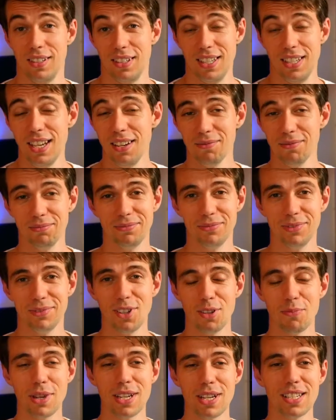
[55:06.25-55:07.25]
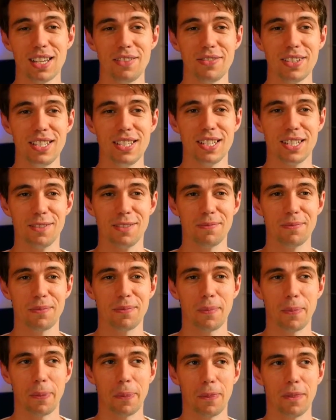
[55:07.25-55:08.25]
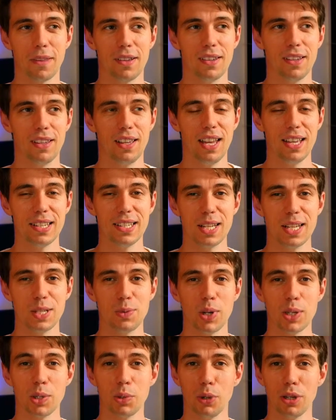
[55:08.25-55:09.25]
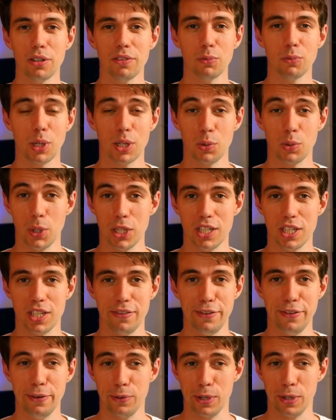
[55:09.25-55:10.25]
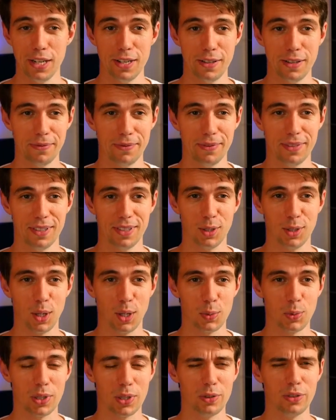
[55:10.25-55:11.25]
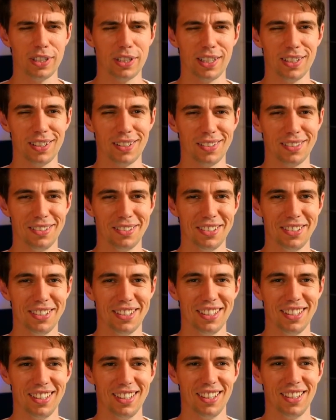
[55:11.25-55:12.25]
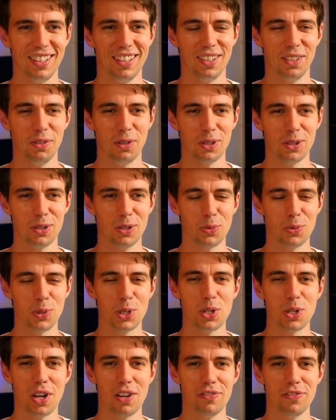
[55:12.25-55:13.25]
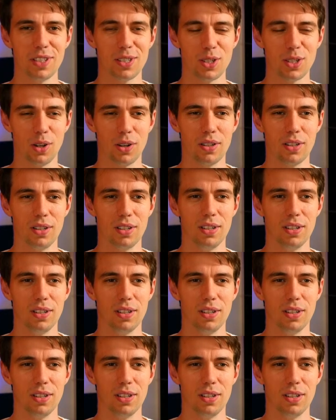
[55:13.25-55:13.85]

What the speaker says: Yeah, so it makes life easy. And that's what you want when you watch TV, right? You don't want to think. You want to switch off and so on.